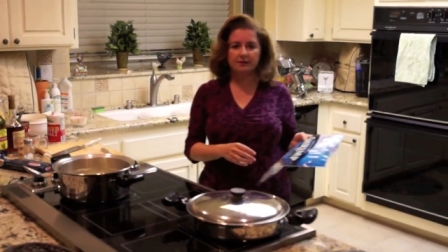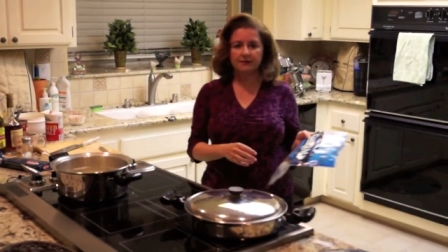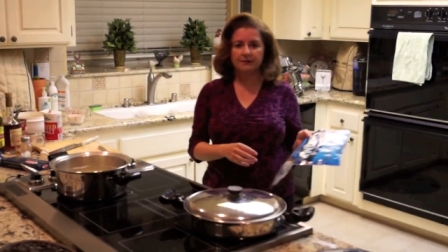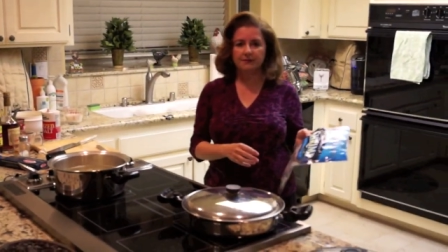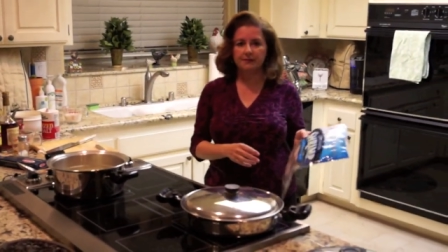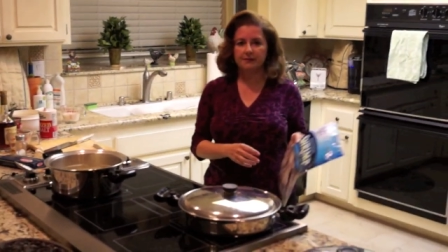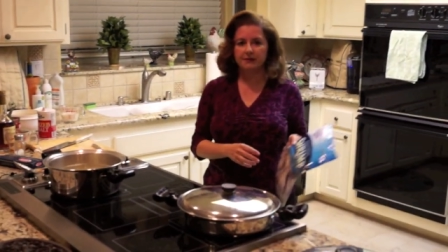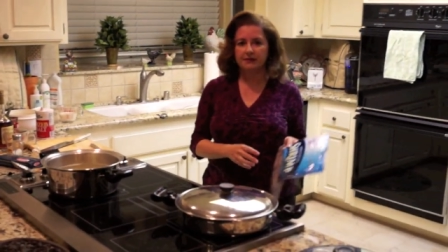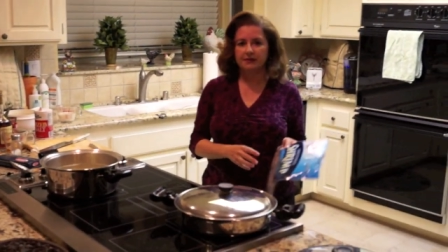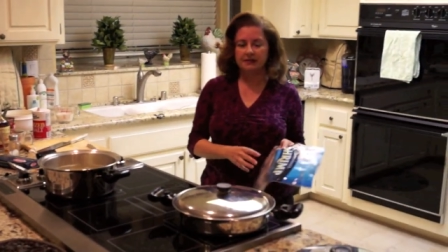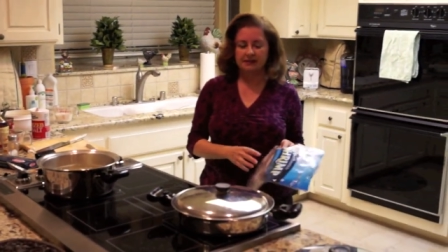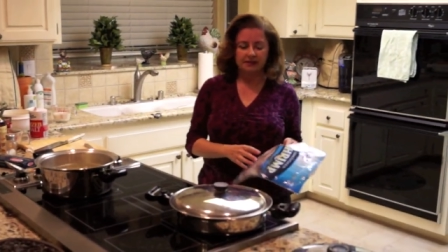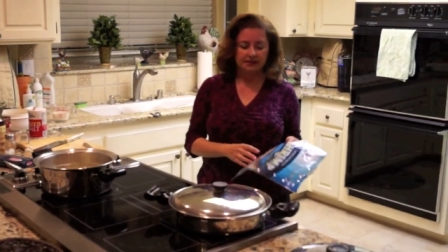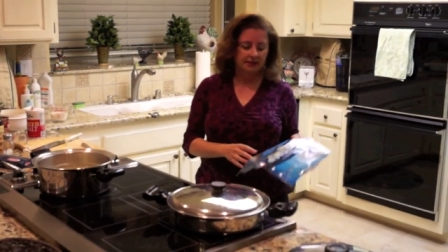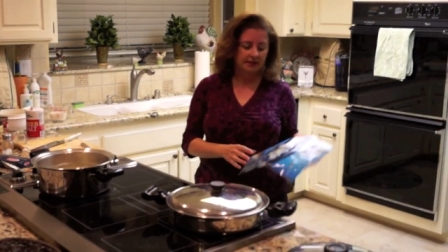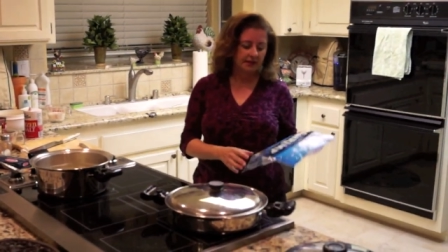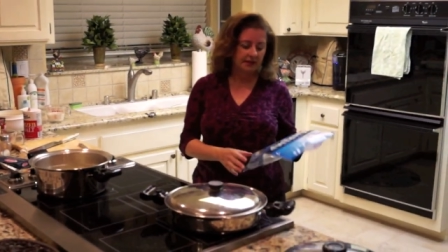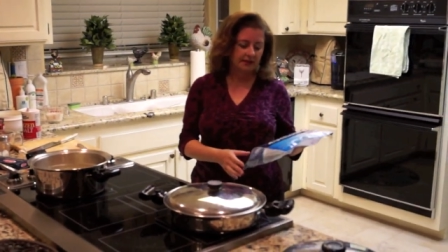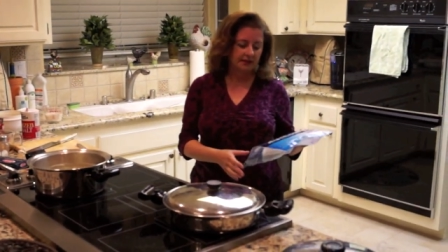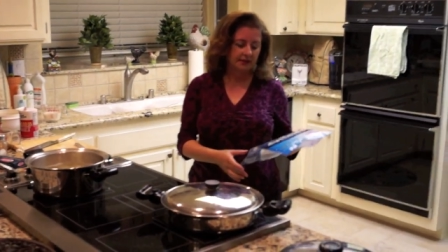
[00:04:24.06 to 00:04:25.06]
for
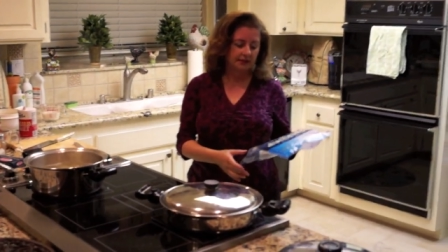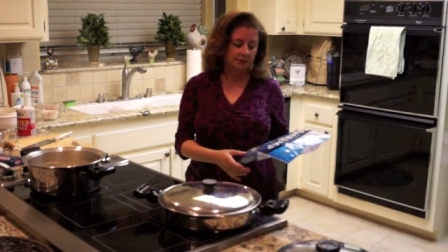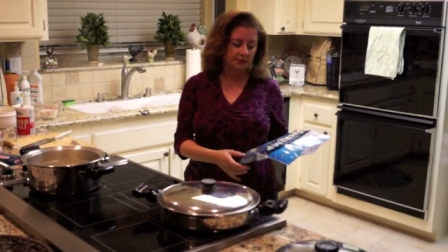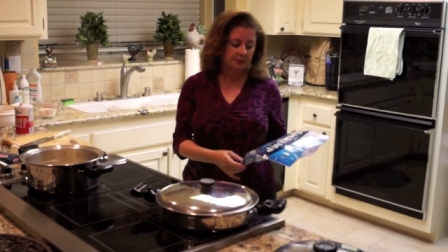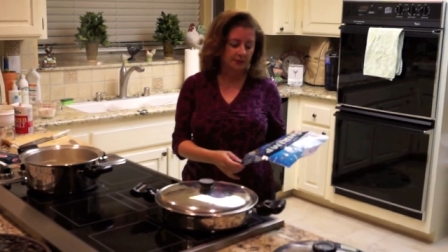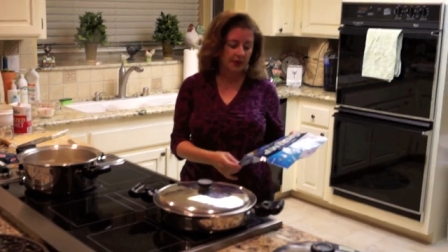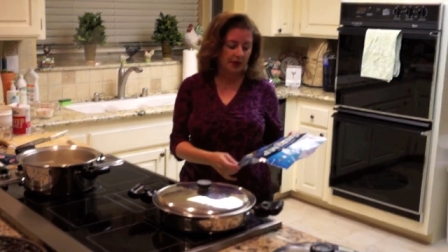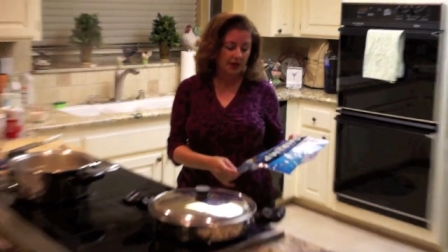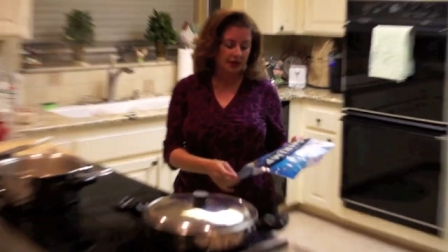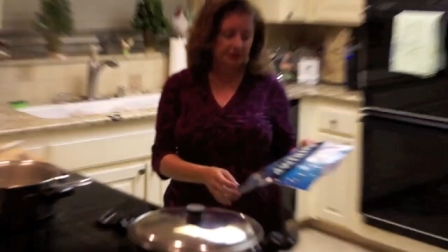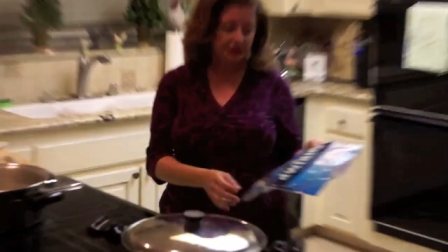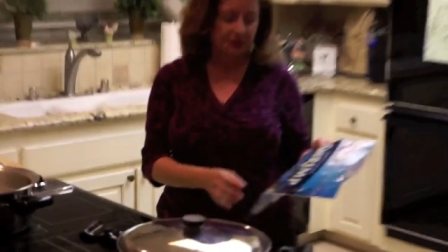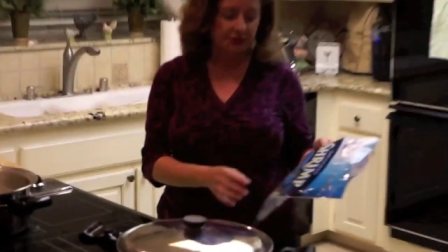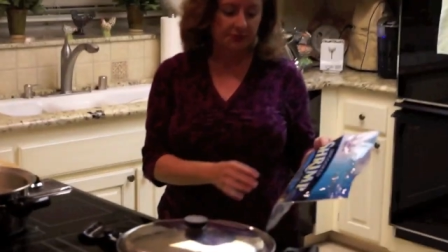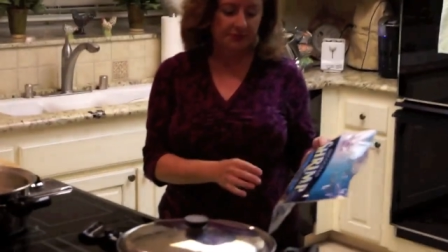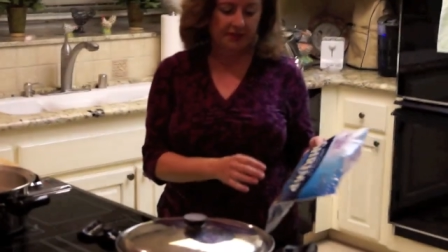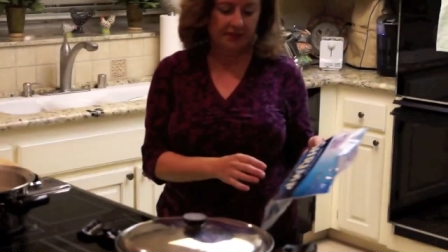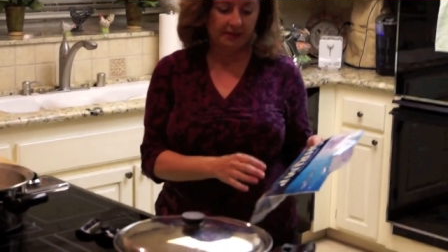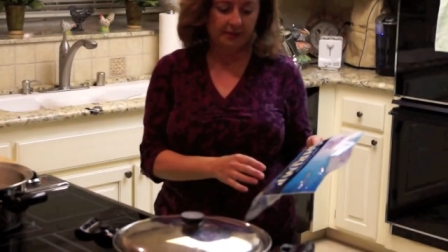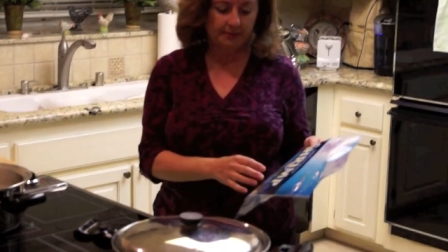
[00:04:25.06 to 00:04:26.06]
raw
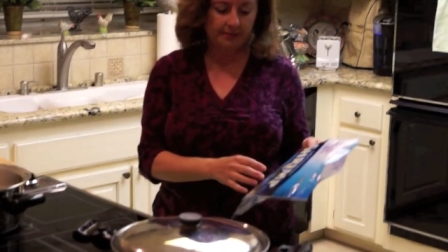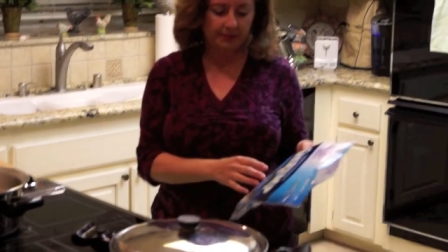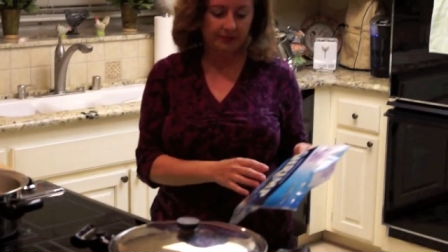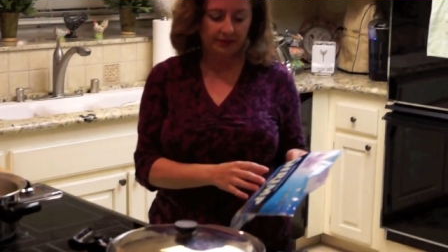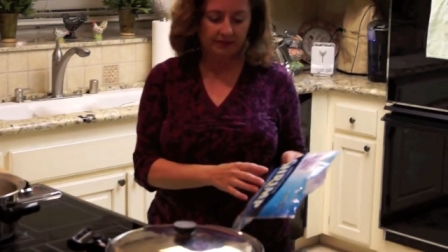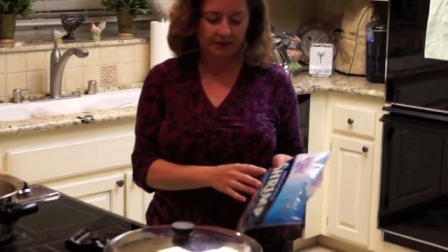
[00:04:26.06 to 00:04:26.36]
shrimp